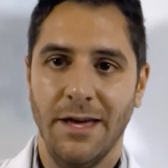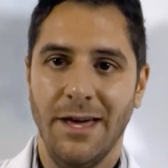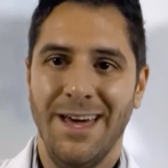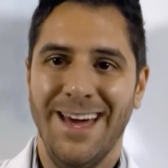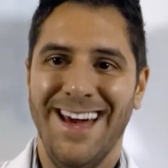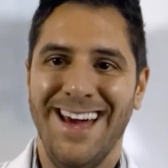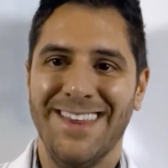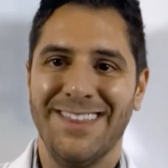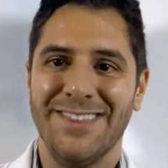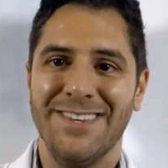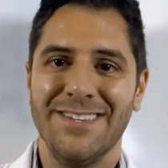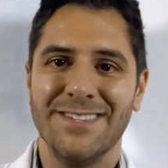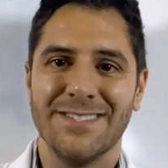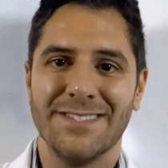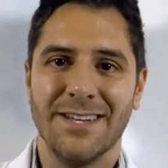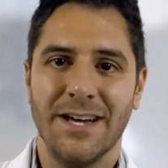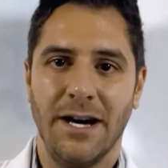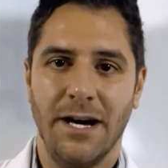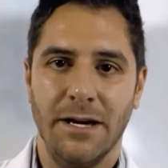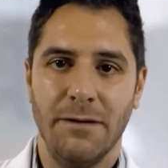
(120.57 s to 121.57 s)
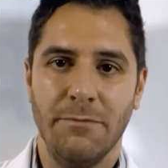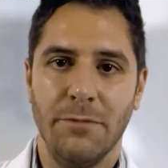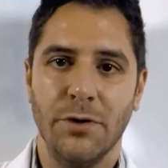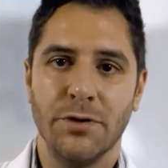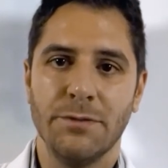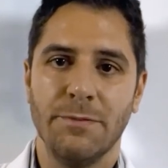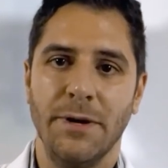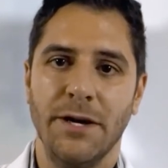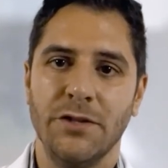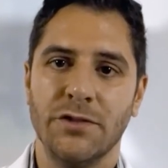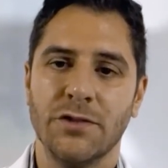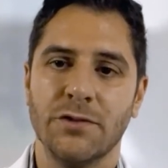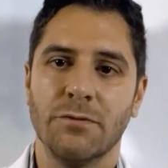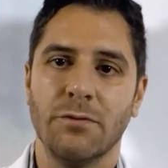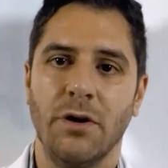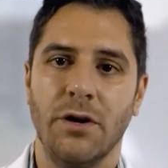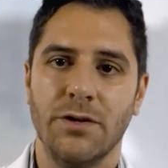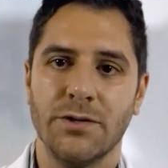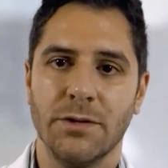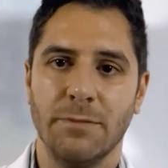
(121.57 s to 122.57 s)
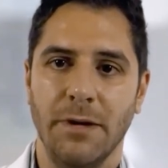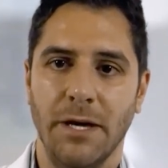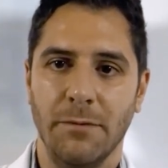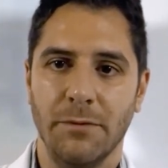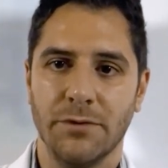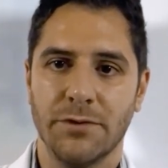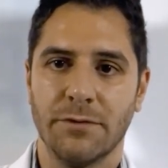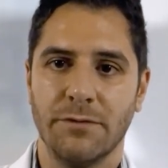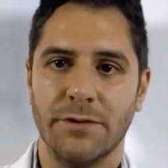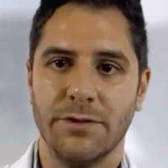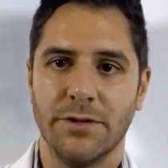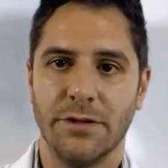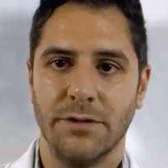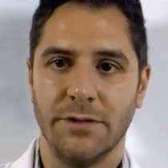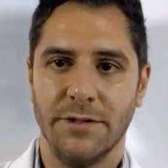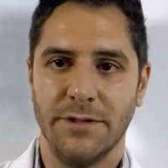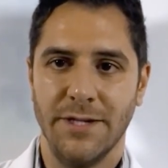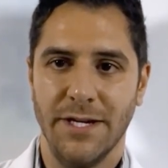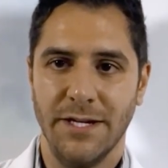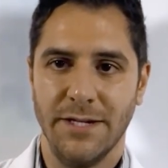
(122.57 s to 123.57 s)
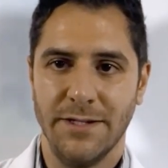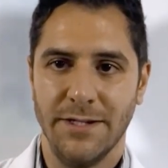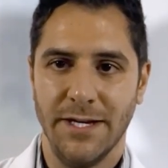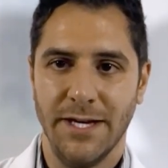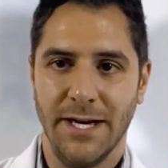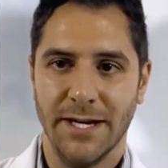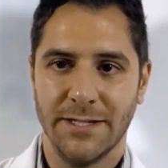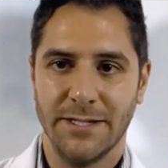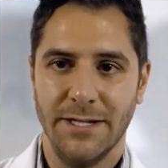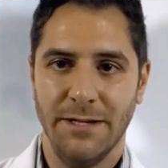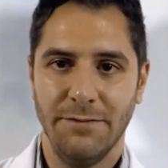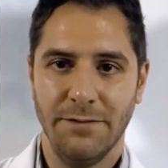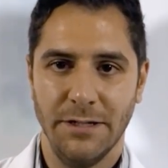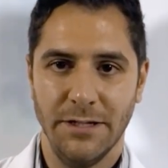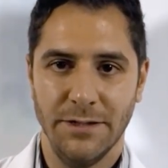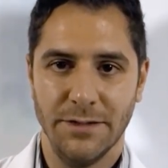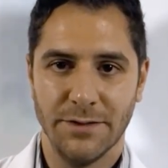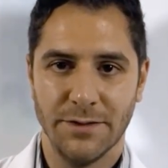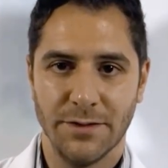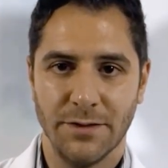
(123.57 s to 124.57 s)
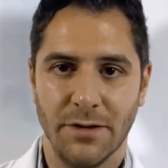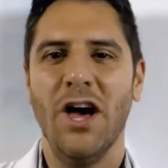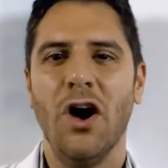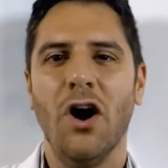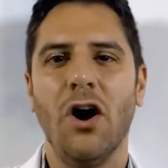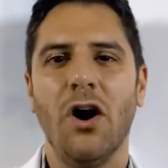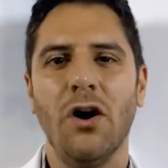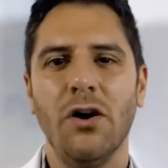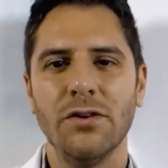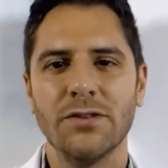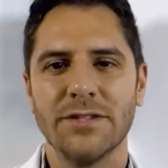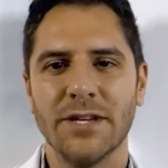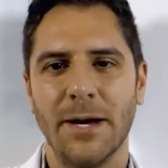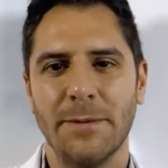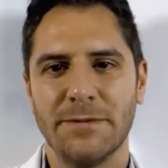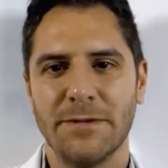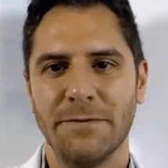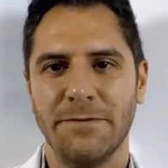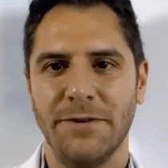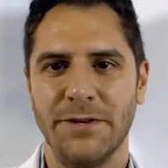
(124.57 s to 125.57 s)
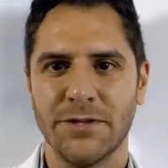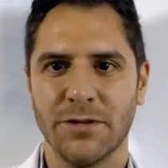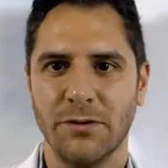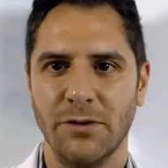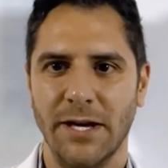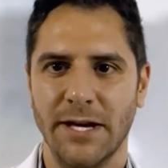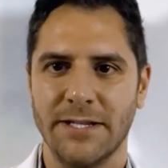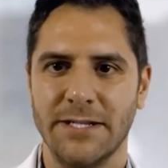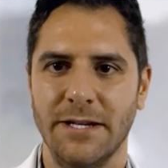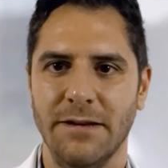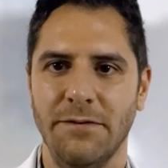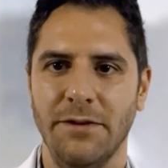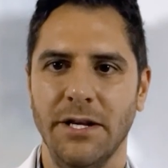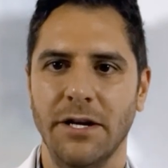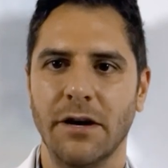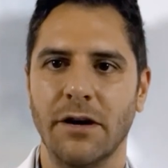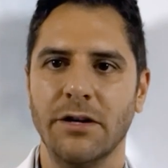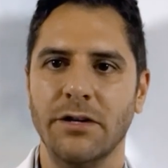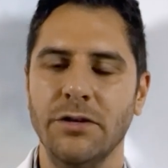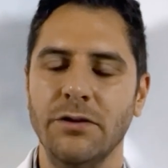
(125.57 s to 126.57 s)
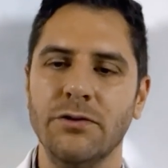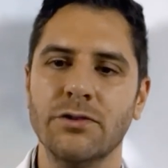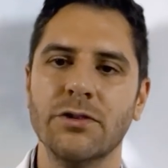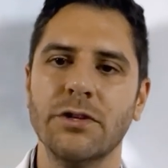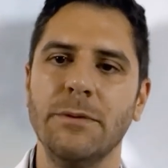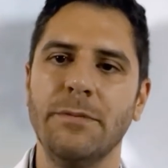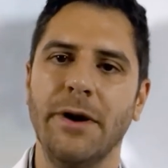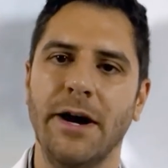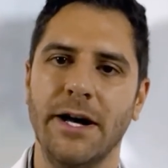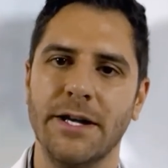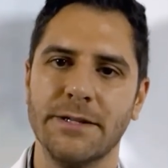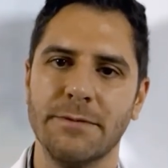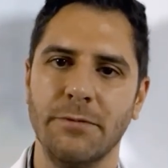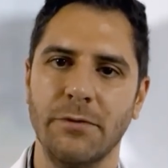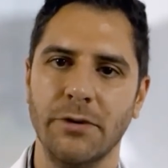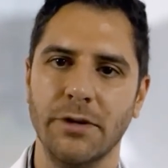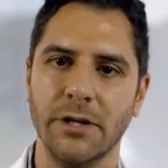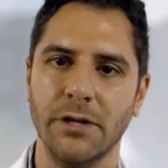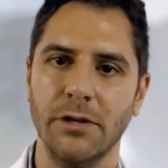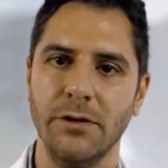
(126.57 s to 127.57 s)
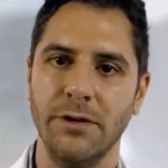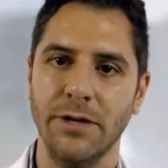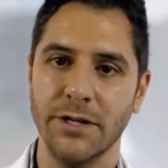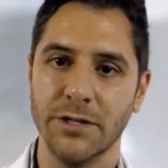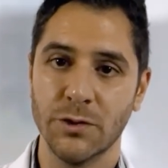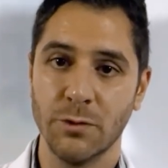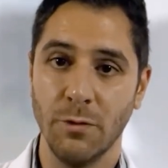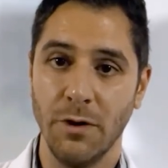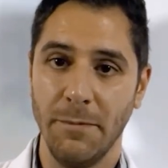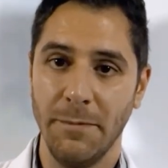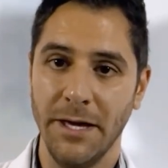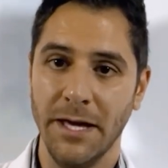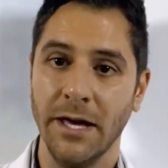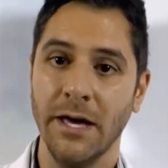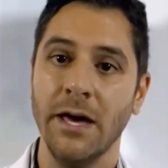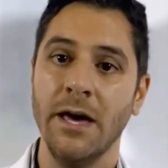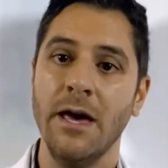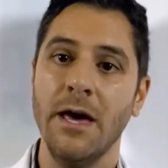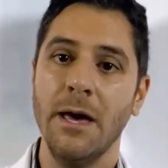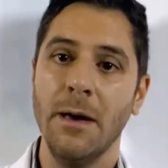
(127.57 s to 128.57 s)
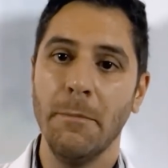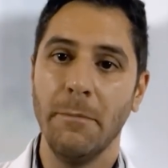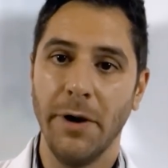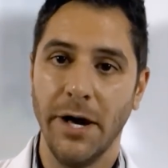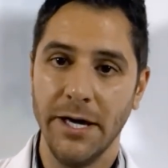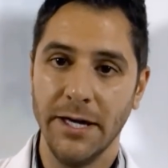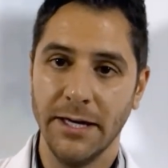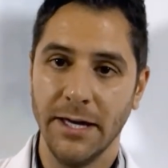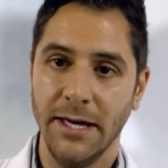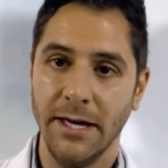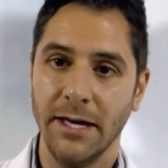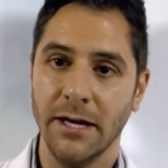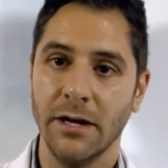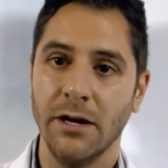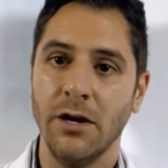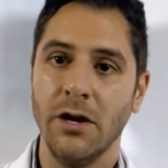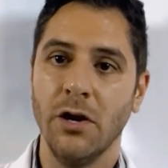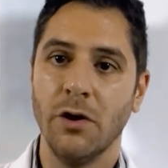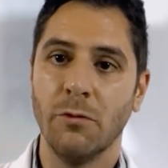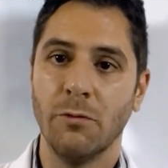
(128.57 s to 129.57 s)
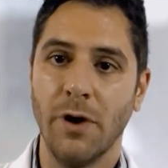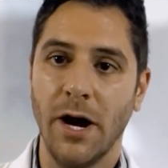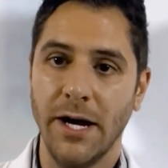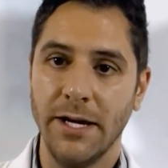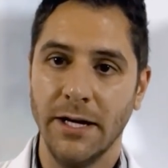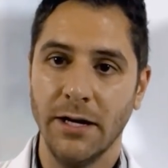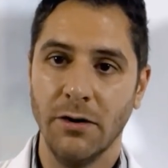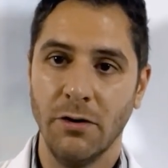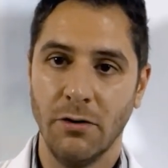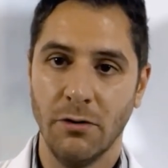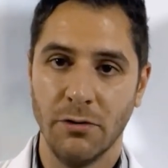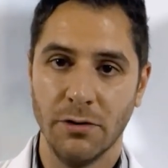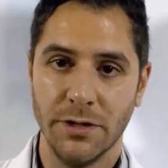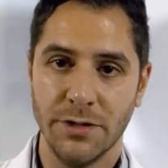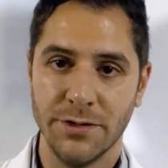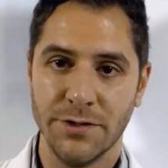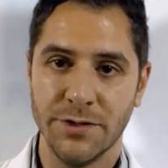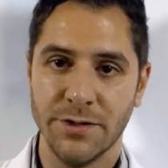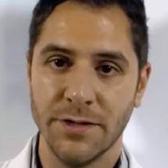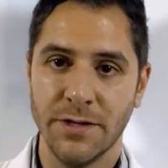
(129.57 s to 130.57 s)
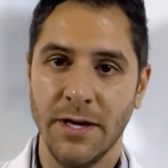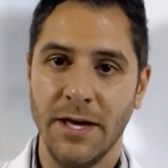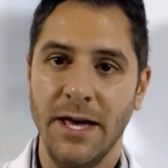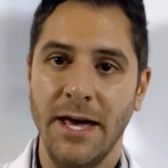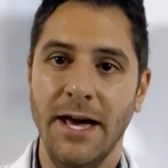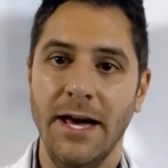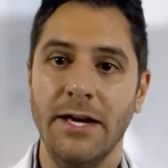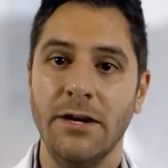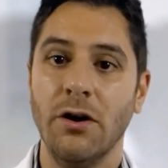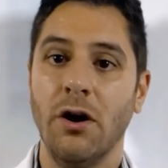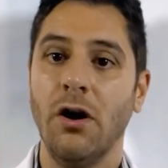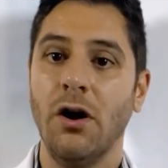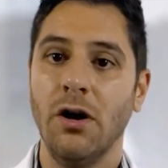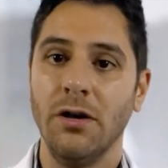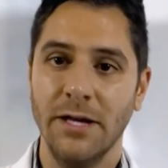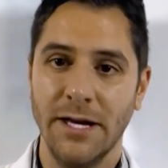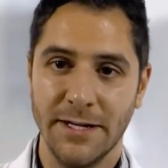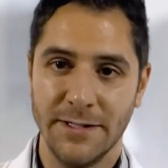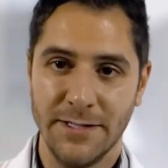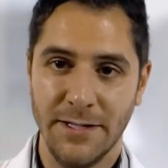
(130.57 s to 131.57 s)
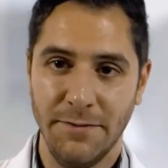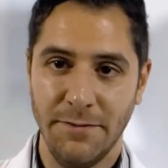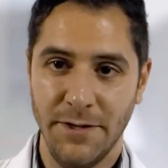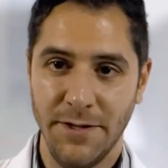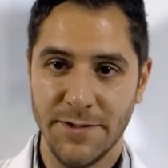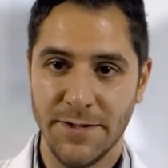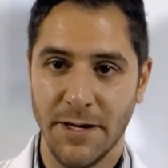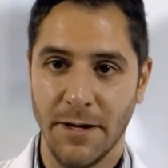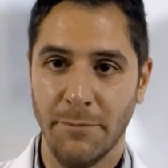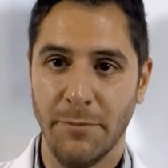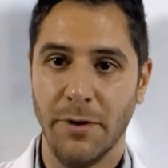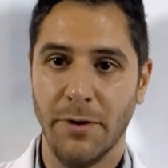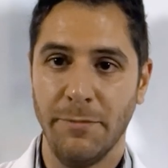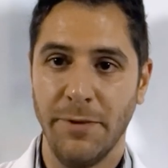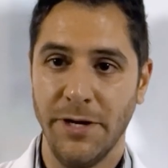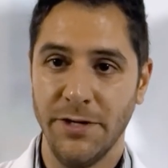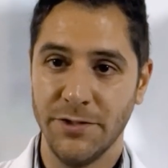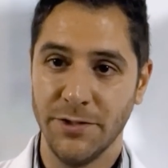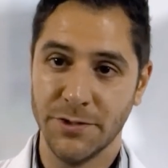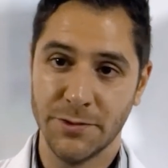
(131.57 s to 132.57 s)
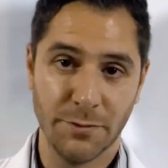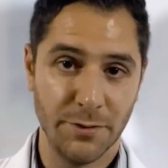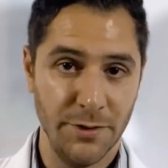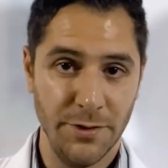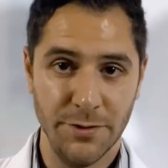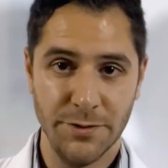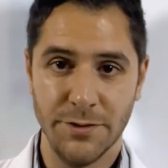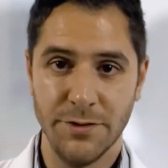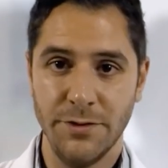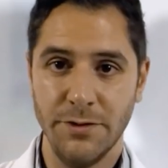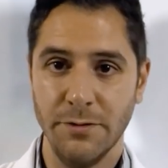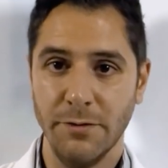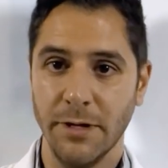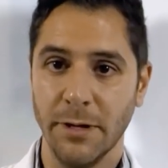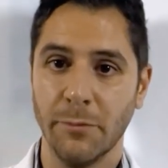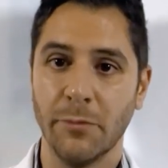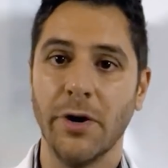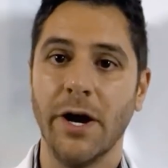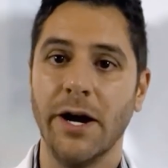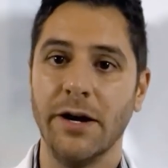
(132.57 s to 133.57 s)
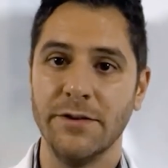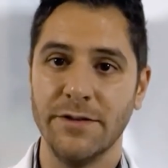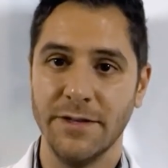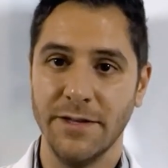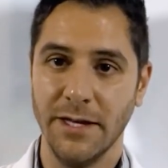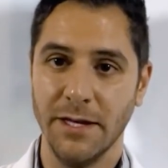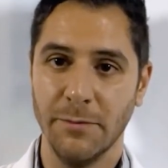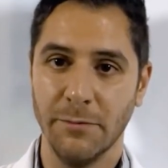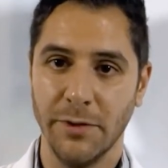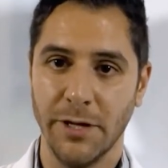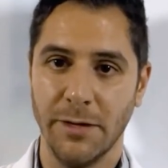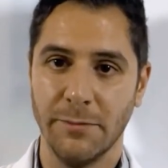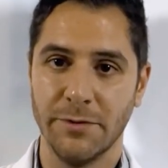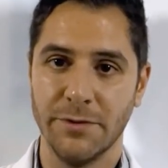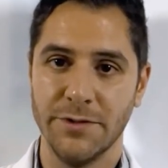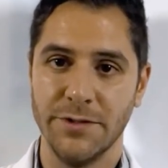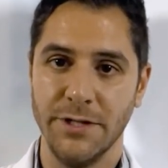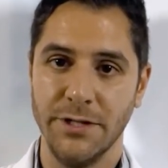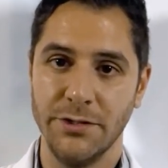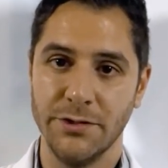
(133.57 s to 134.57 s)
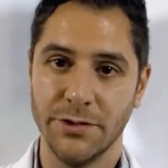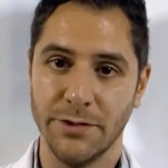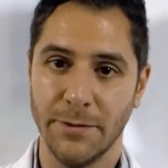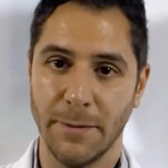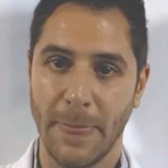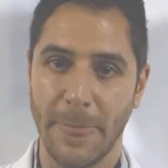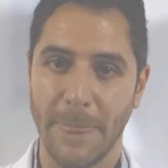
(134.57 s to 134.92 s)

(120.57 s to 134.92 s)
At this time, most patients will also be able to return to day-to-day activities. All types of physical activity are usually possible, including swimming, biking, riding a horse, and all activities that patients were used to doing prior to the implant procedure.